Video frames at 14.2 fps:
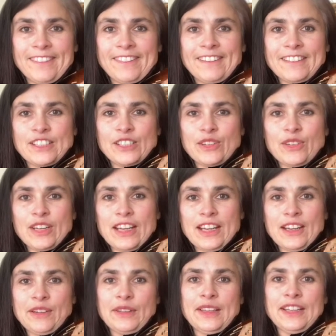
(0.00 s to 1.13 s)
So
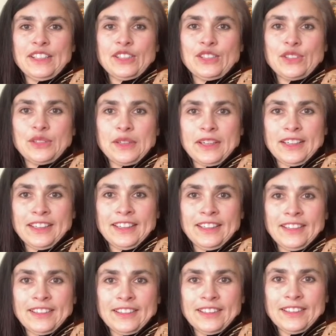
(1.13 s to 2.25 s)
now let's try
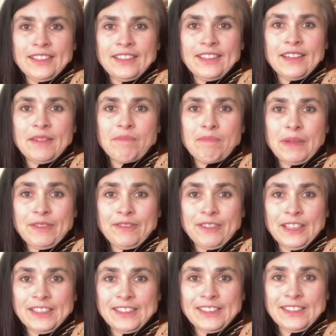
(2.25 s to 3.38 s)
a bit
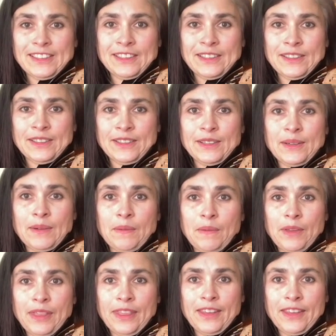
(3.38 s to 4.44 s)
faster with the